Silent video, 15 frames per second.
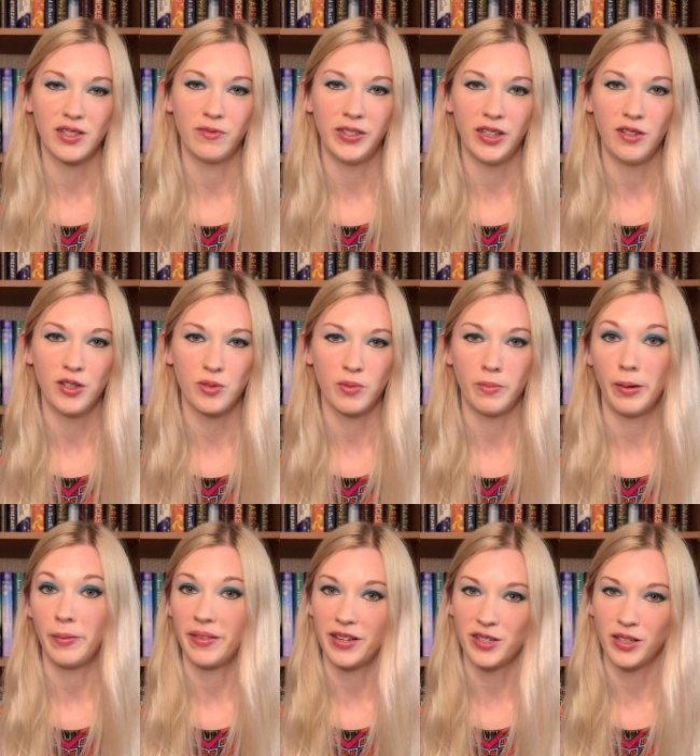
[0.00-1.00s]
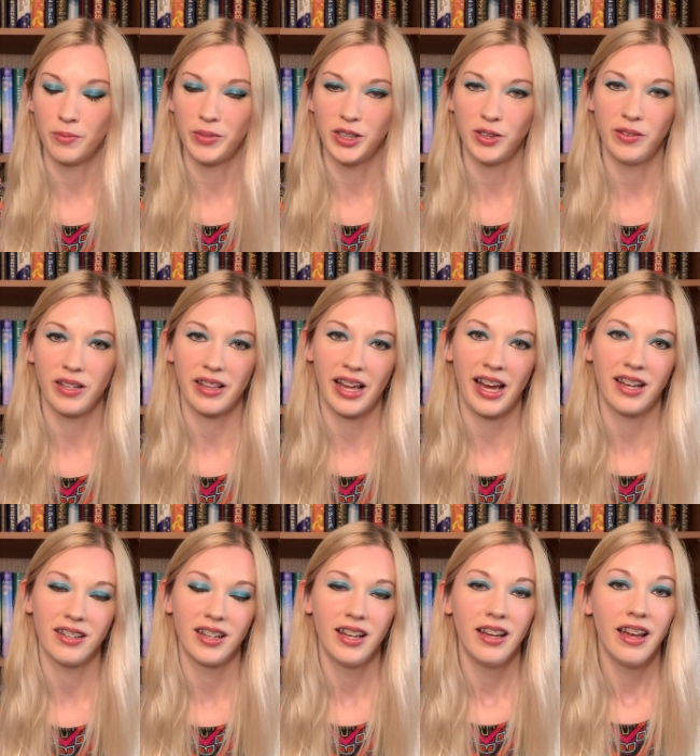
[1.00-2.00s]
views when maybe they shouldn't be doing
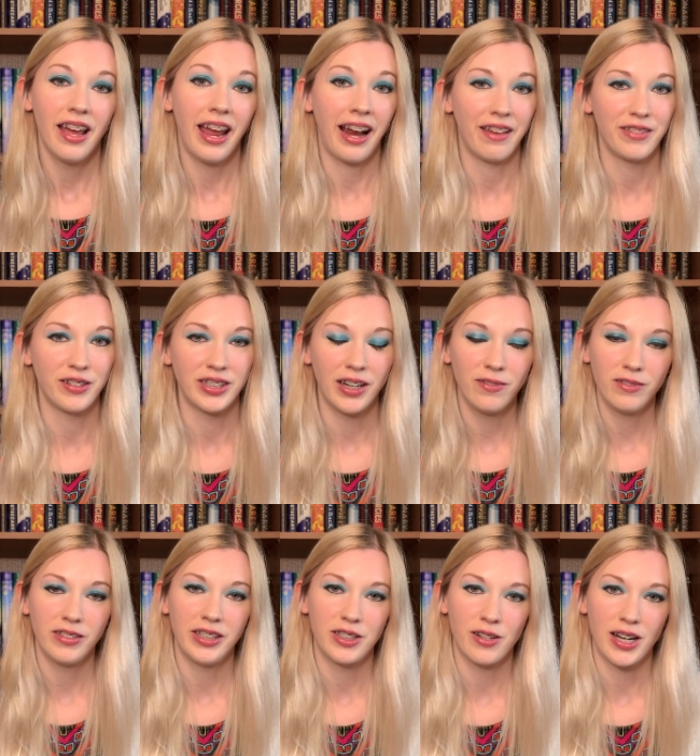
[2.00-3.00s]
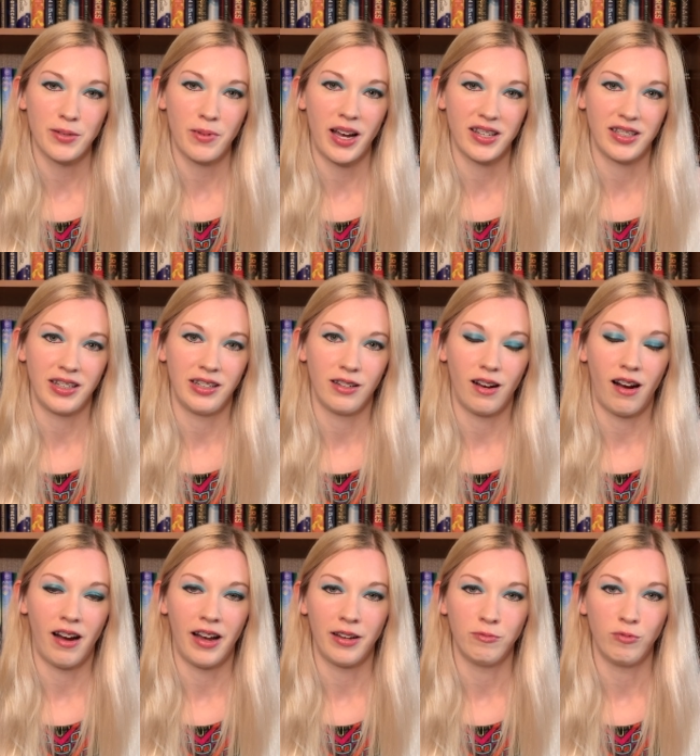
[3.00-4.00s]
that. And they're definitely trespassing
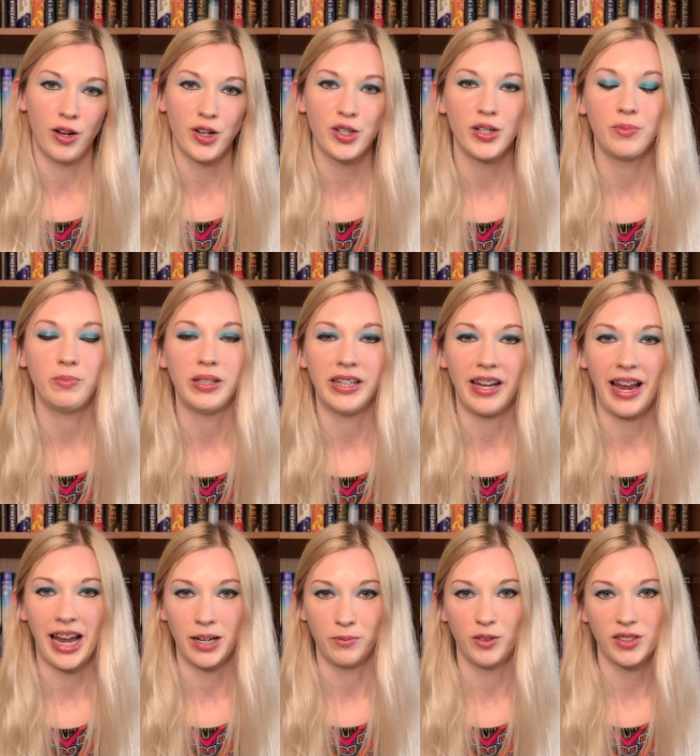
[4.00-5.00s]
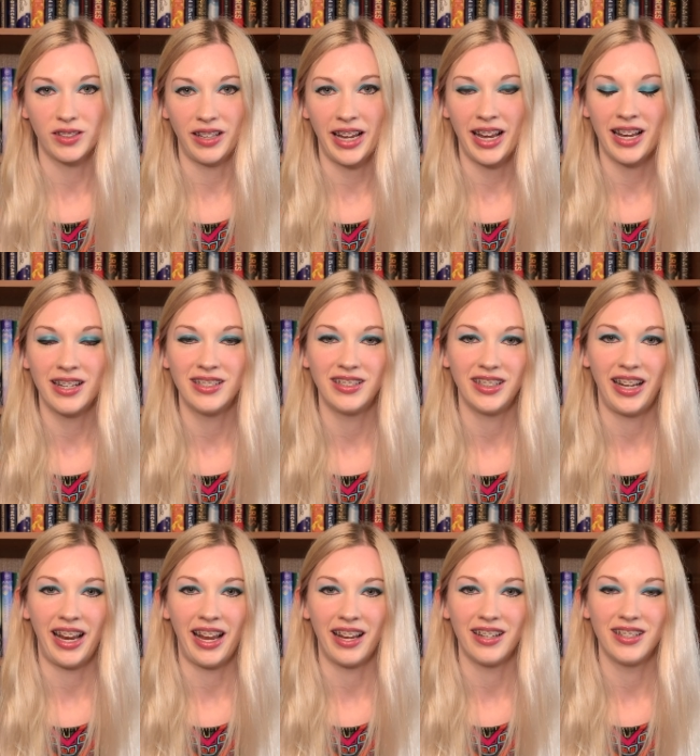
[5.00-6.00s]
on what should be animals' land,
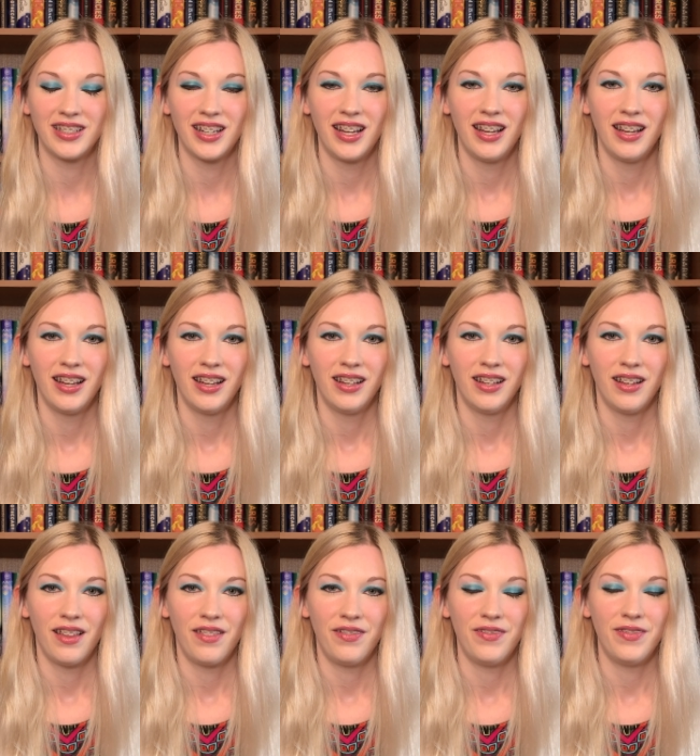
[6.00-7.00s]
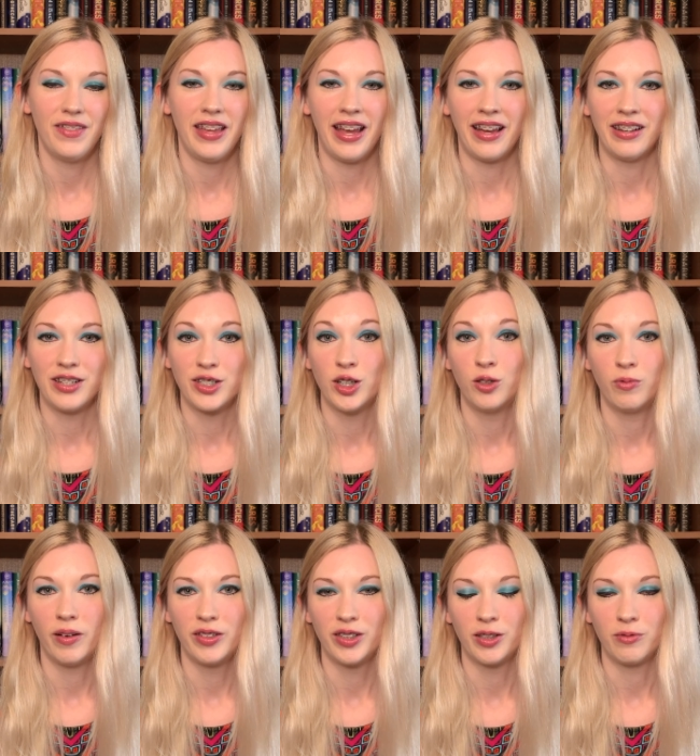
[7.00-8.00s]
and it's no
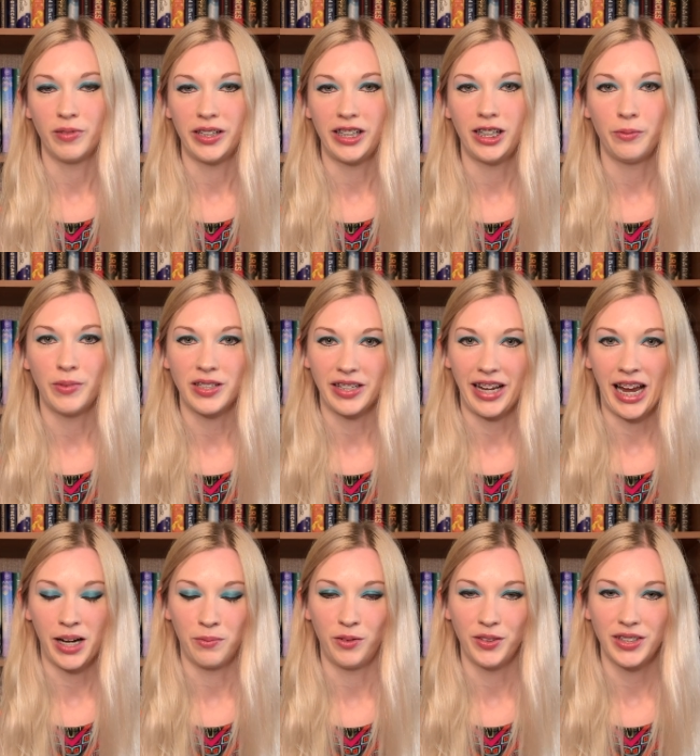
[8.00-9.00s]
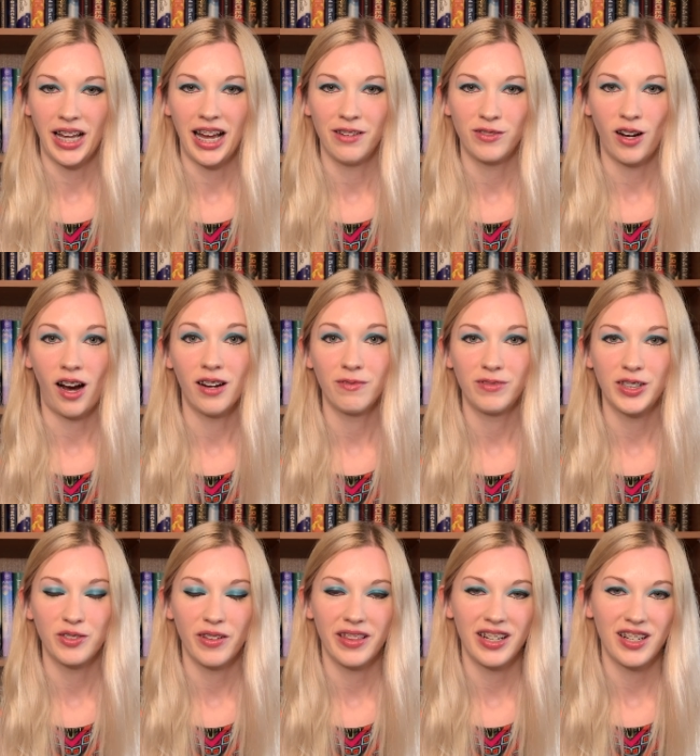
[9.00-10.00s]
wonder when humans and animals have
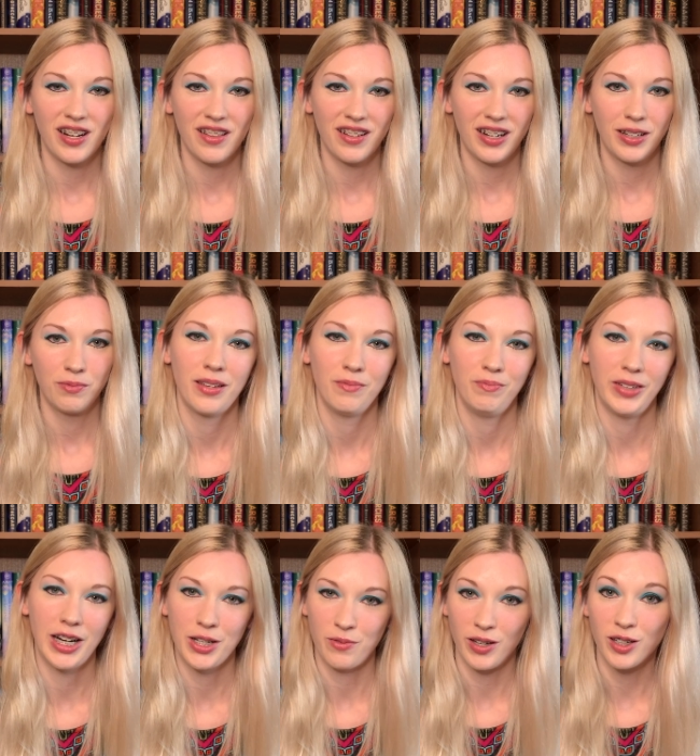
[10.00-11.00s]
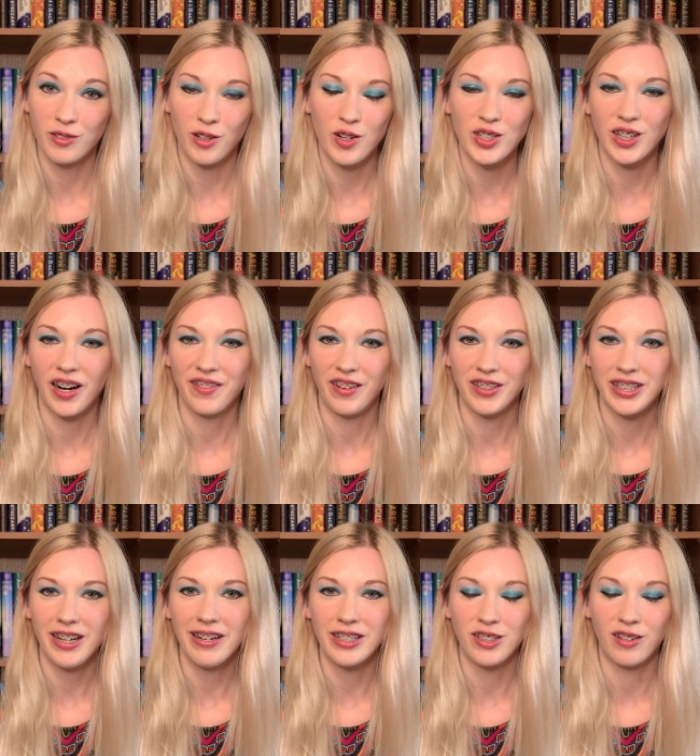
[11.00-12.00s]
conflict with each other, because we're encroaching on their
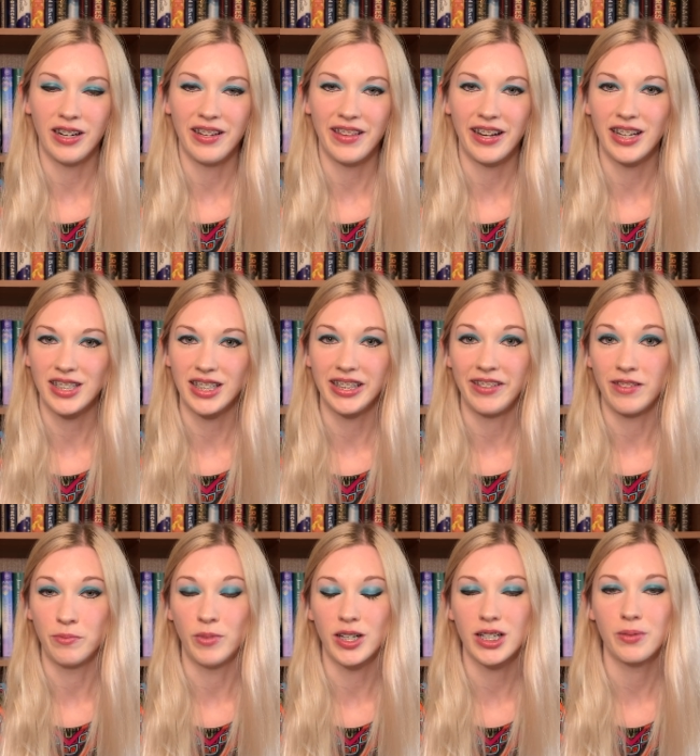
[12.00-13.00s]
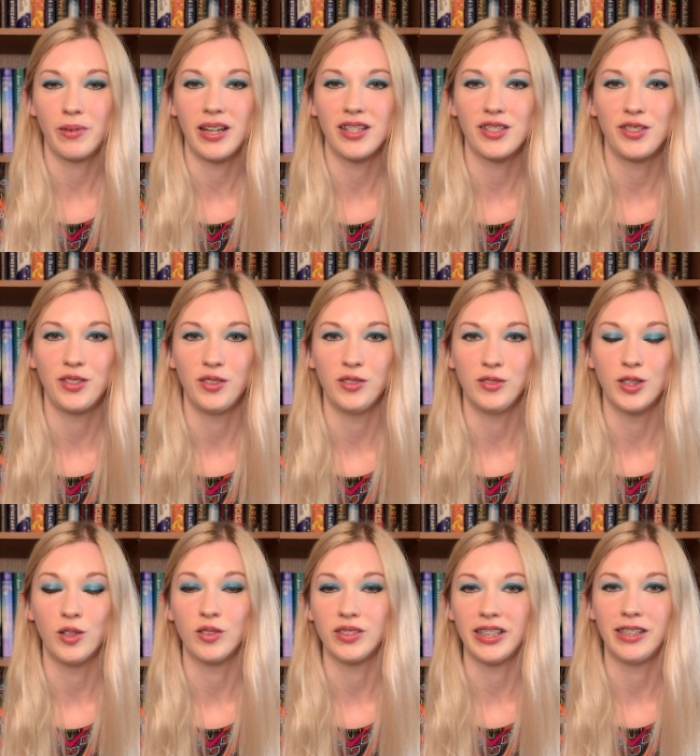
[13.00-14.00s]
territory, and that doesn't leave them much space to
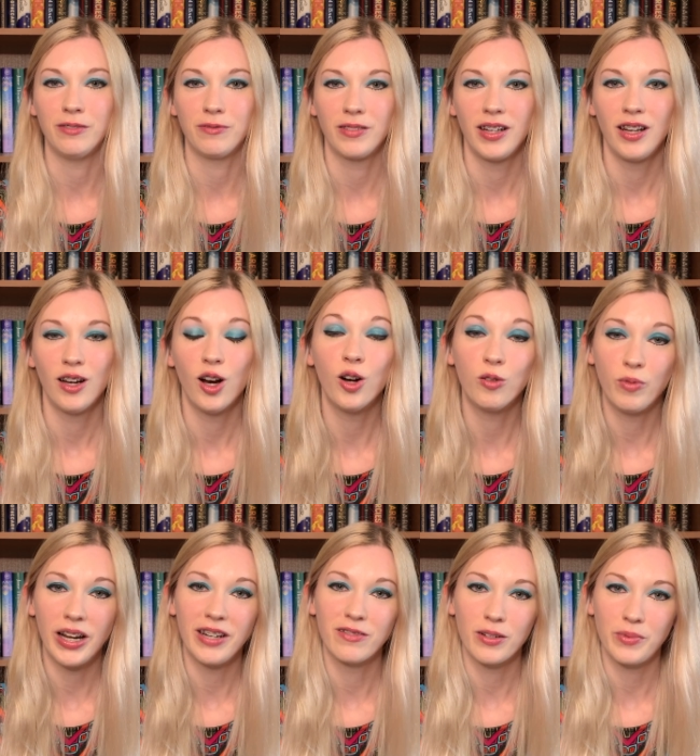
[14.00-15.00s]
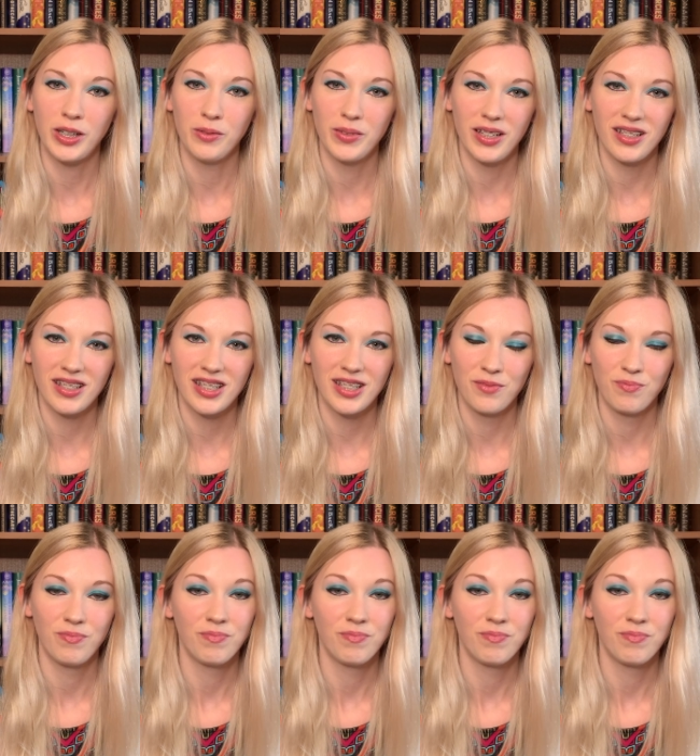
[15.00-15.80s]
go live away from humans.